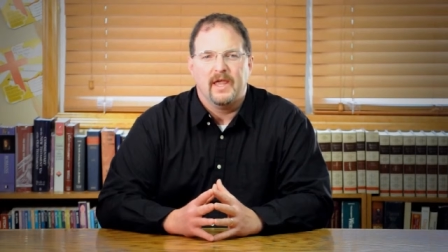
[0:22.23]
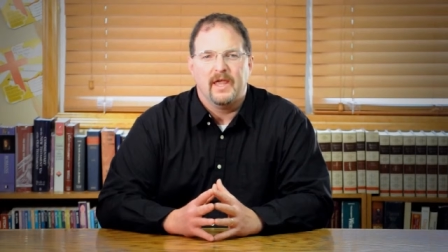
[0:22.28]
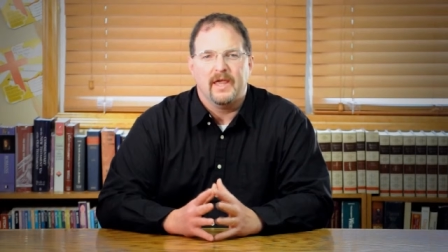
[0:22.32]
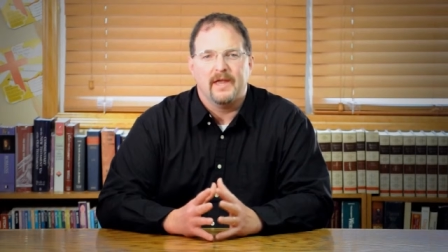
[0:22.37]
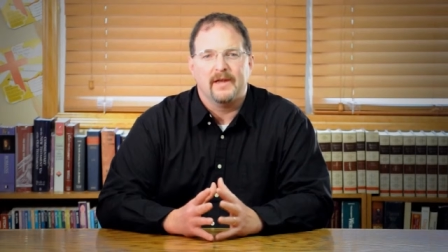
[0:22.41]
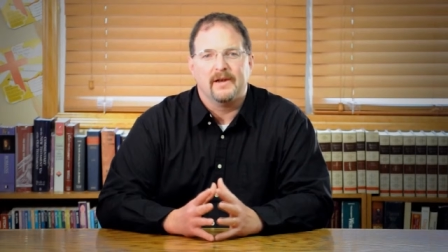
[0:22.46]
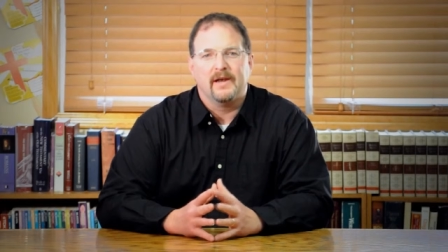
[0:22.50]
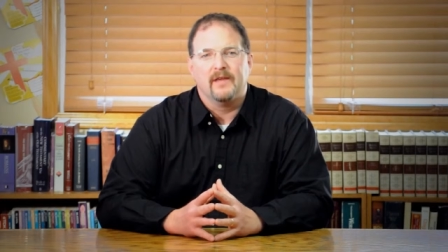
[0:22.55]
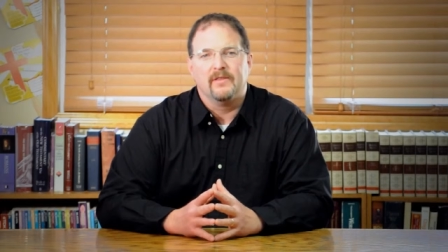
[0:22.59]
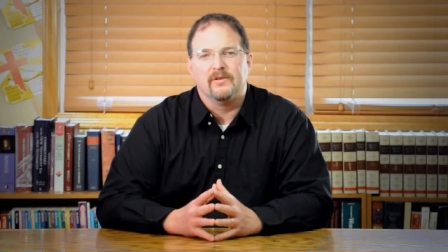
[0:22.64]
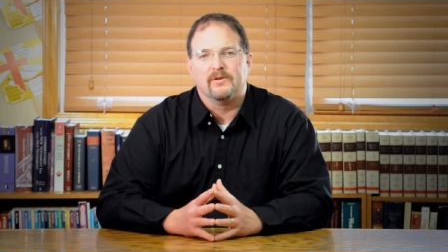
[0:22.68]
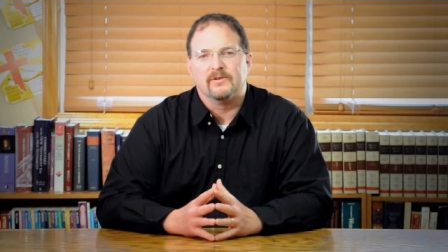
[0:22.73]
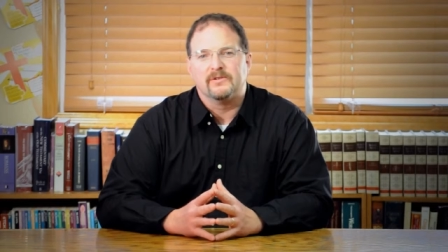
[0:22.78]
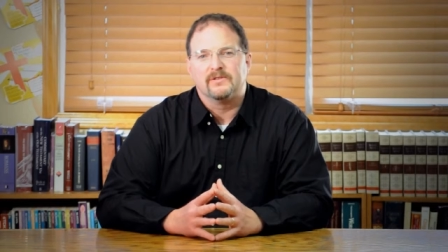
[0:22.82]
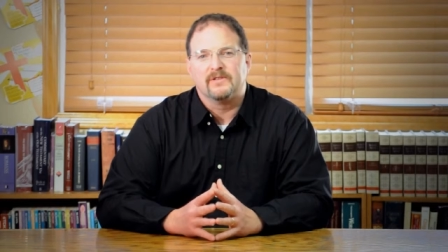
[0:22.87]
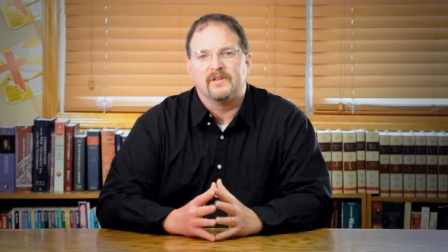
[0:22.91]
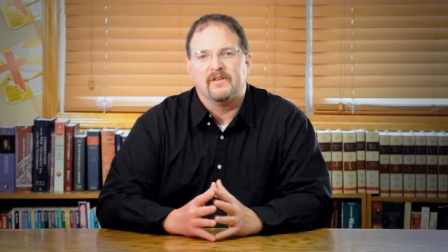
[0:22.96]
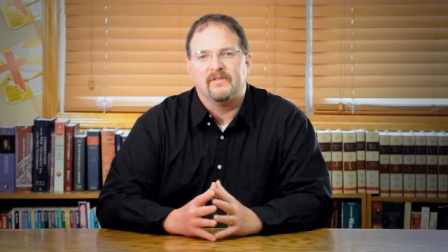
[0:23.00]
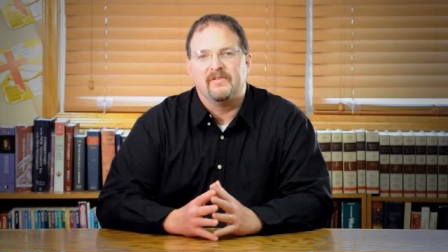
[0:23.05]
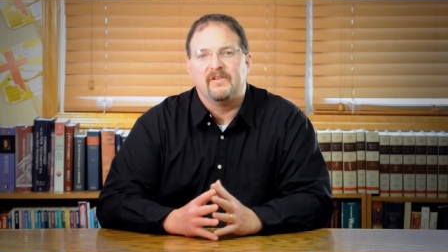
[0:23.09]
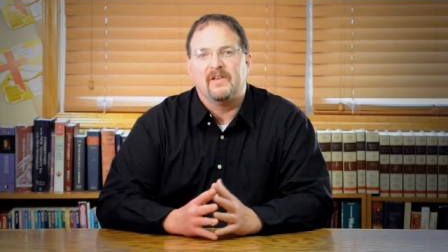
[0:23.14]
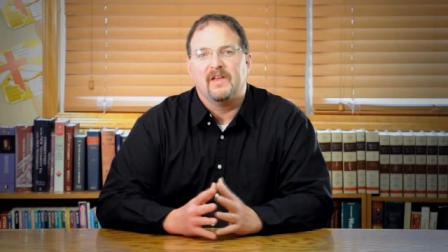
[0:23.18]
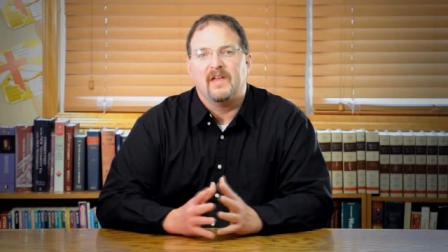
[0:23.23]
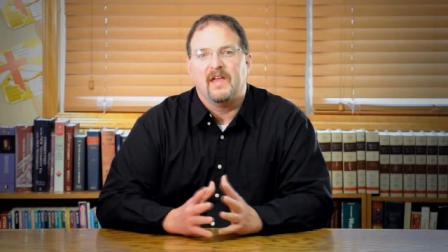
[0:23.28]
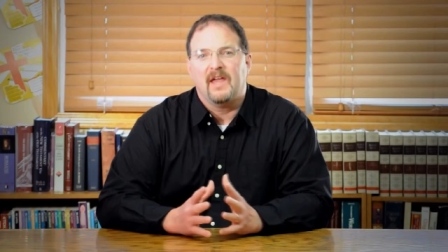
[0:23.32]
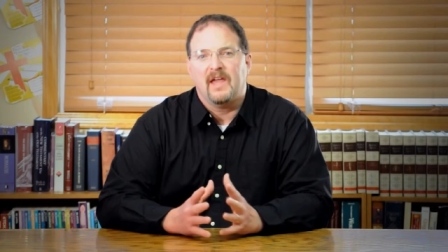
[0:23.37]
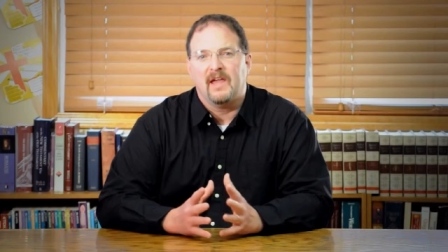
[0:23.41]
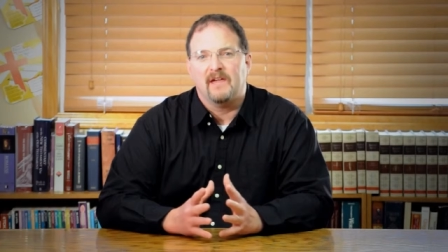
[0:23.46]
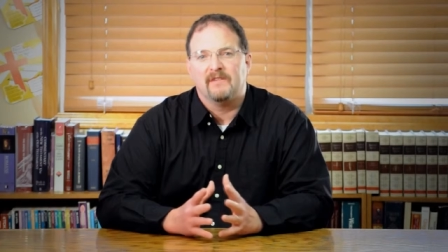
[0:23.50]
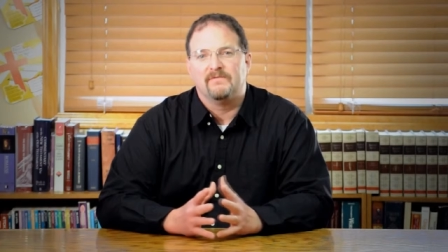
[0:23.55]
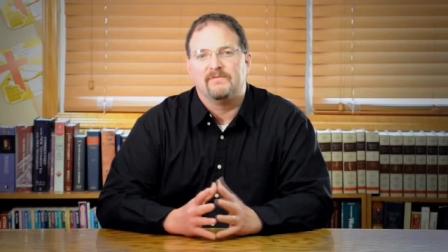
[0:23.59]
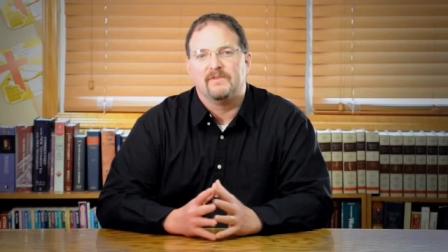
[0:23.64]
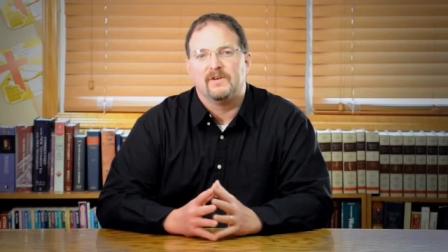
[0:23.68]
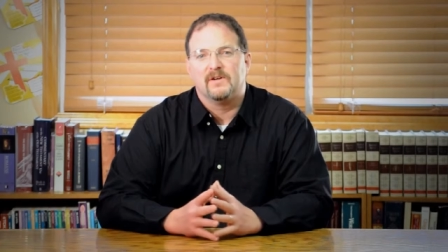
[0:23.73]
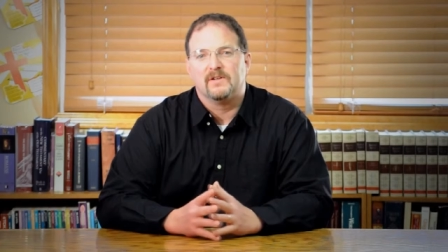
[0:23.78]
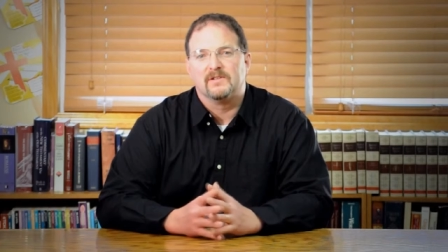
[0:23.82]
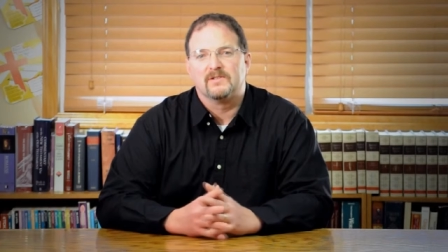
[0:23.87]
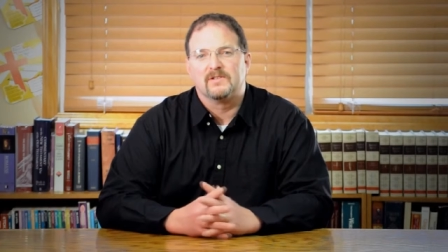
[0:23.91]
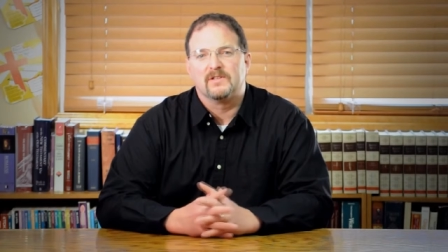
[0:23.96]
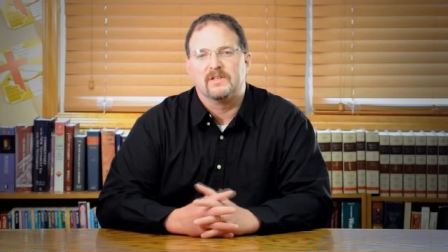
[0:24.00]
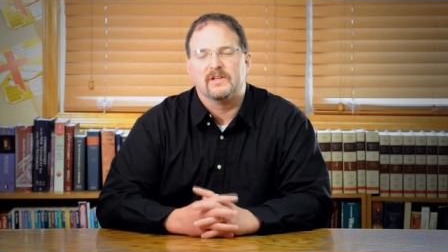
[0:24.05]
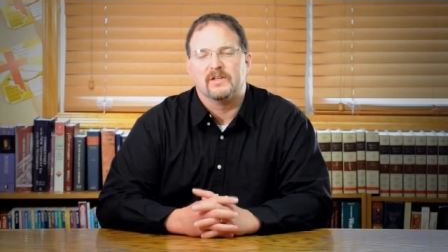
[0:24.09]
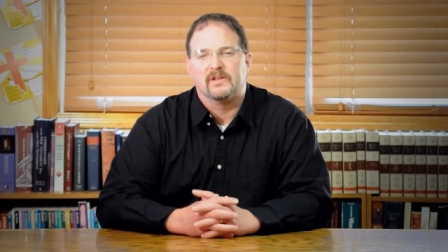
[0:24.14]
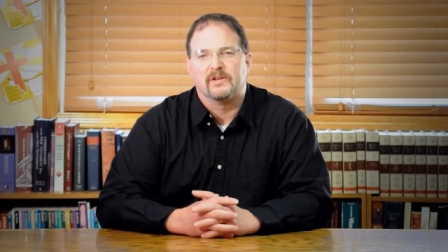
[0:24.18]
and others have
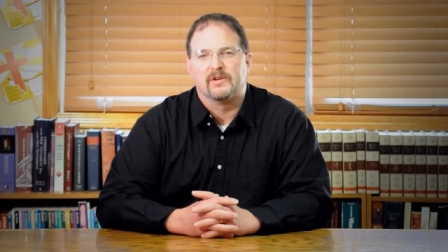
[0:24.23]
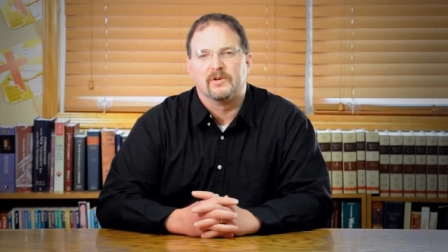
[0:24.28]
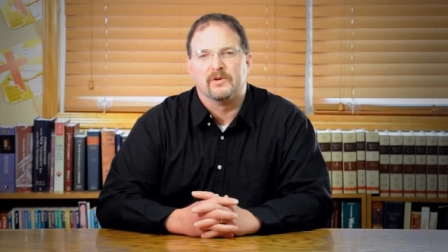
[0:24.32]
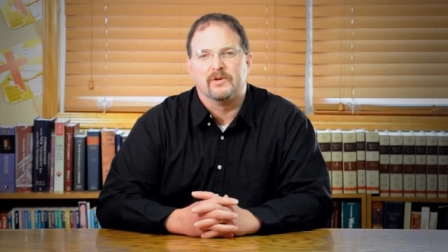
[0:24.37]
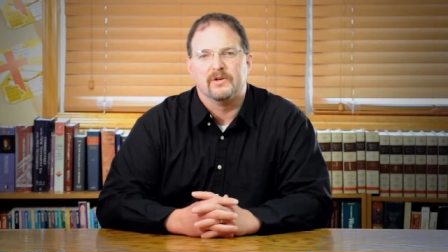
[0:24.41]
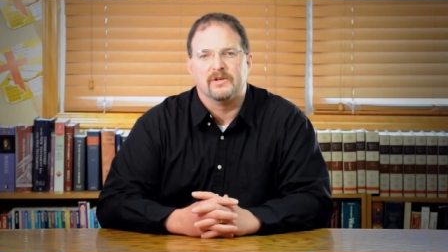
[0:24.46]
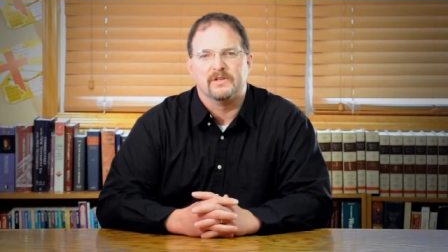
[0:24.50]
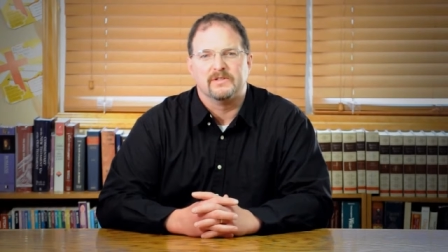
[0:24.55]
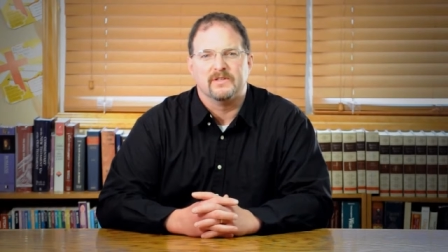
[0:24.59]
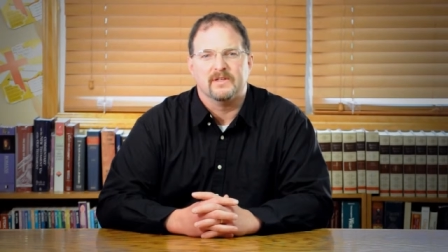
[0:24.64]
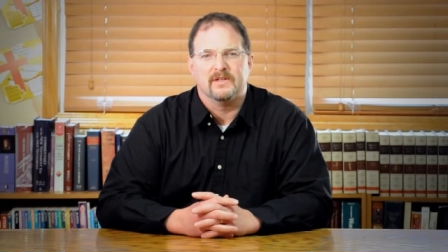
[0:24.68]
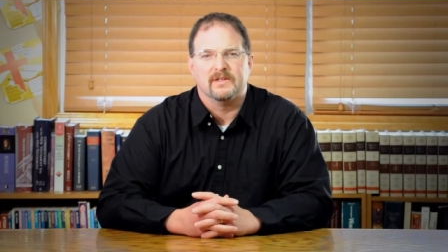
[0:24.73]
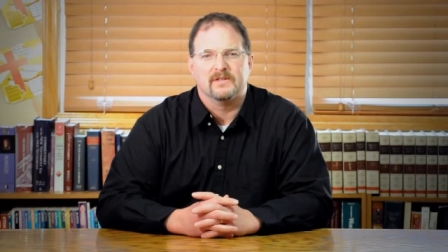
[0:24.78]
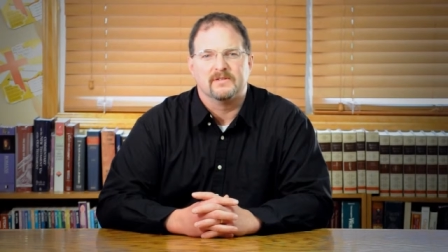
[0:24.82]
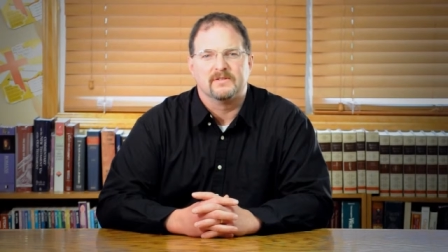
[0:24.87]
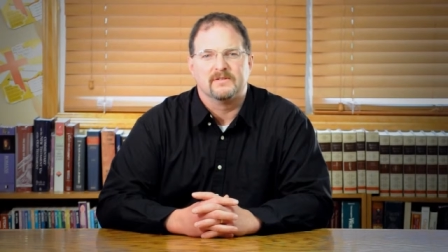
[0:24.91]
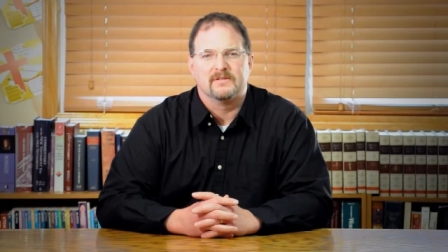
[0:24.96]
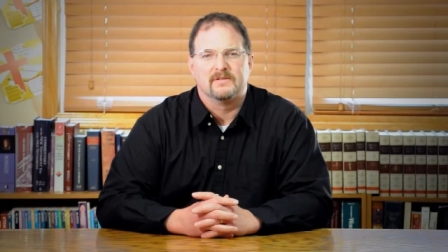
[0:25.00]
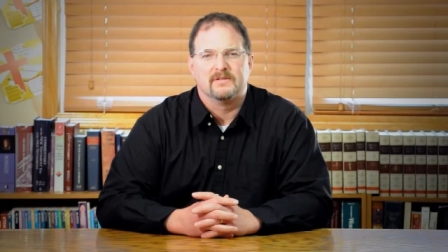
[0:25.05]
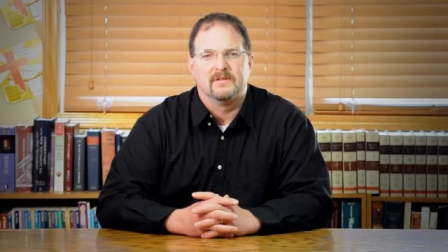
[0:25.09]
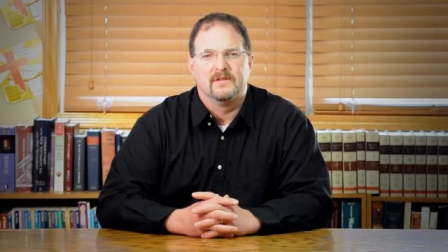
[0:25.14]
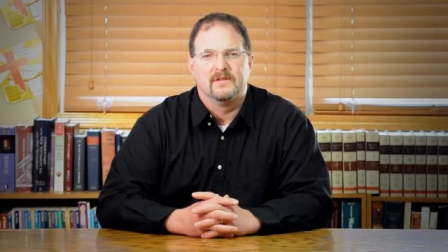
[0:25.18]
falsely encouraged this.